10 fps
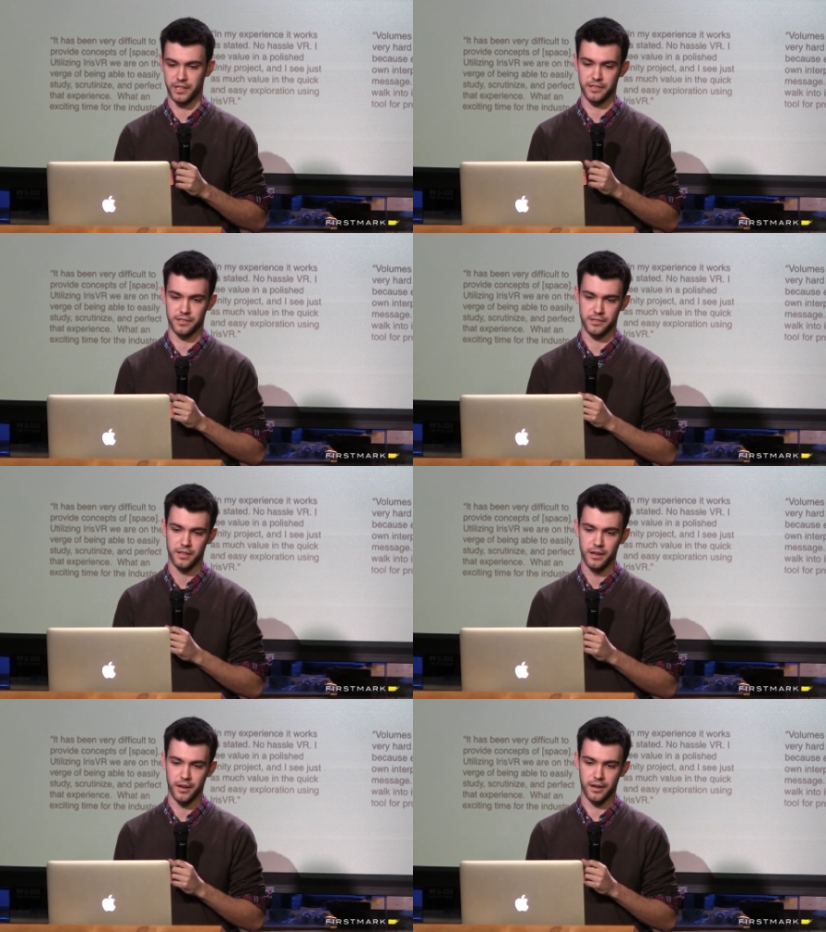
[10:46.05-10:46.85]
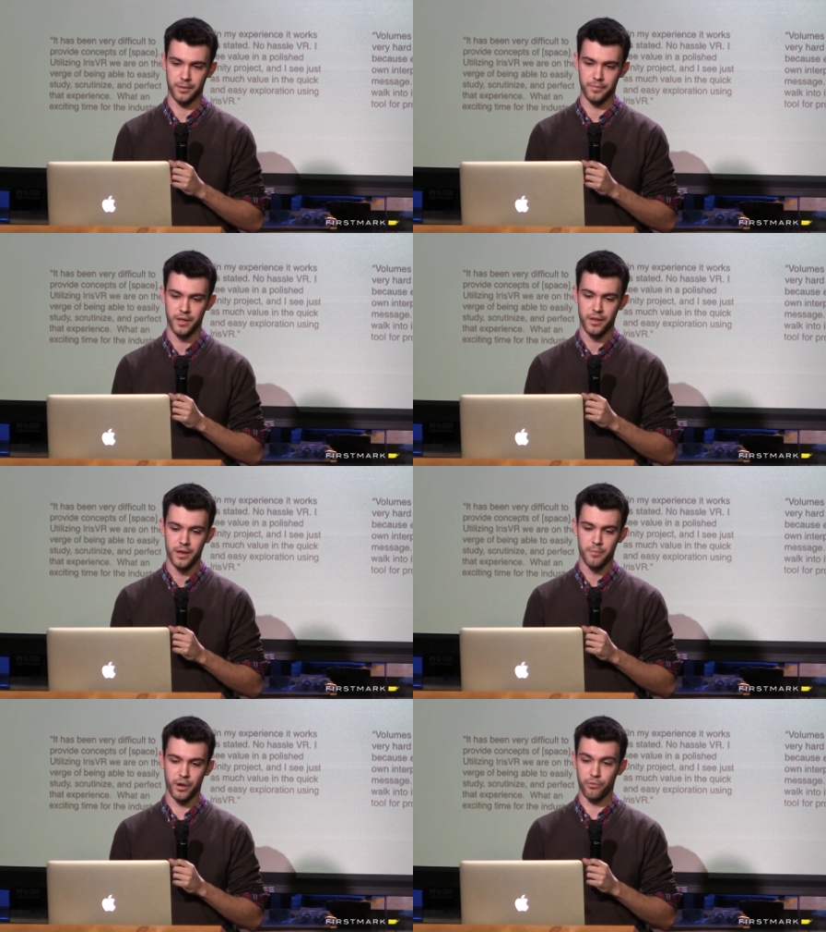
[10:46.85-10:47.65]
cases. Um,
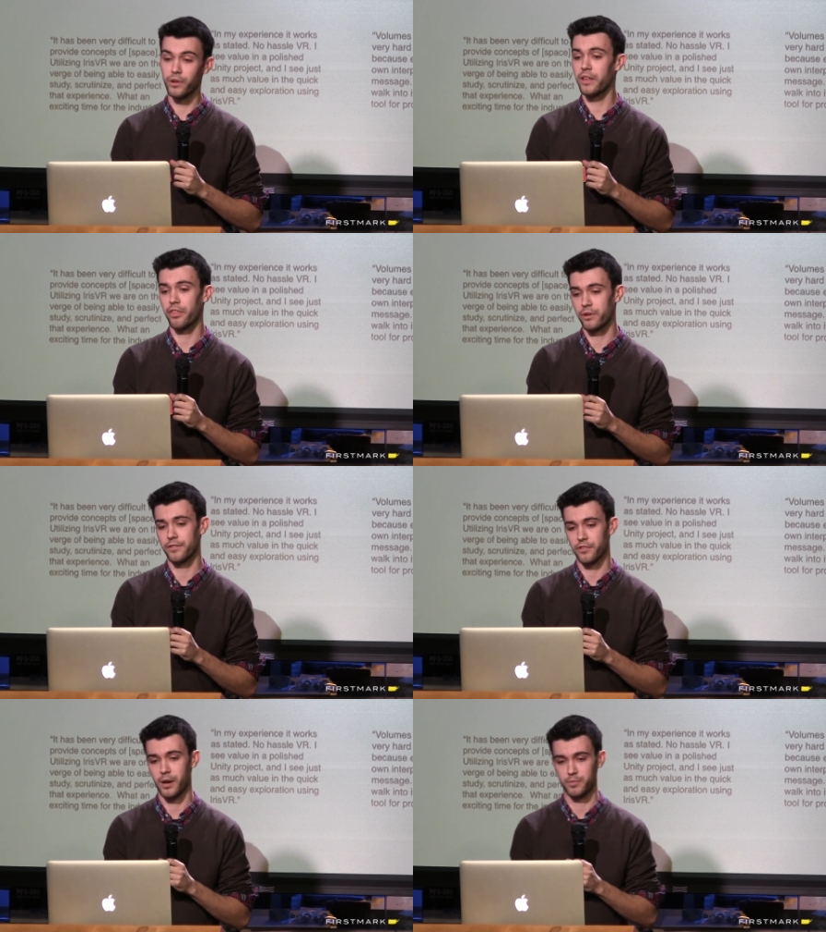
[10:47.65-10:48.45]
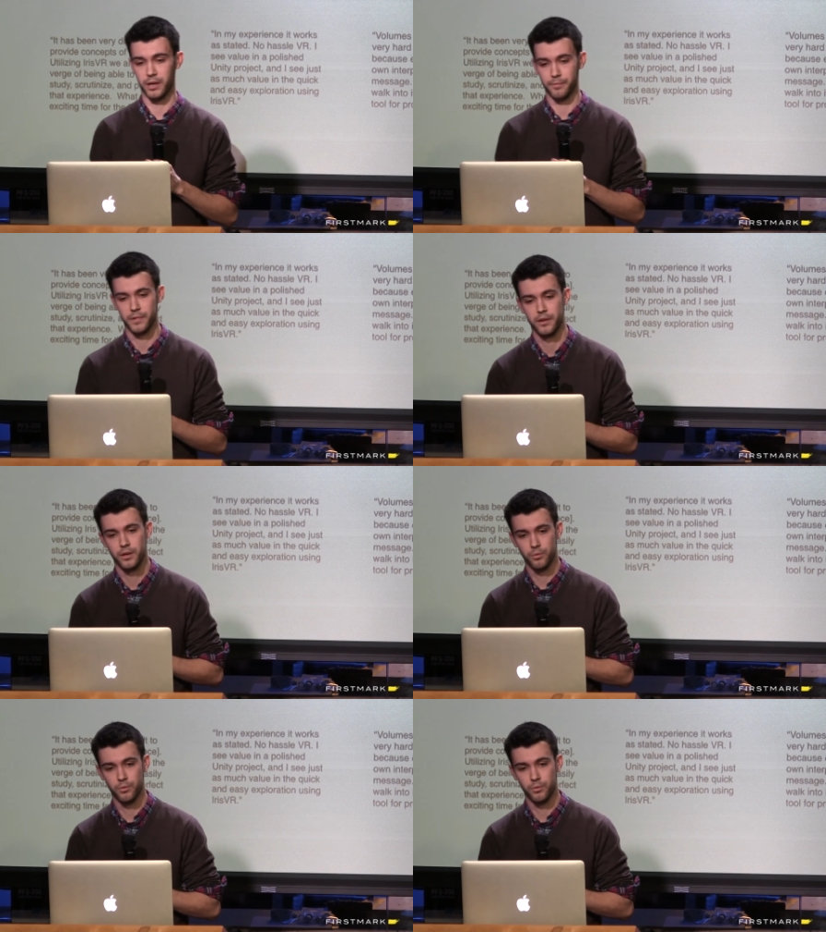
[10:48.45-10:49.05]
but really three have cropped up.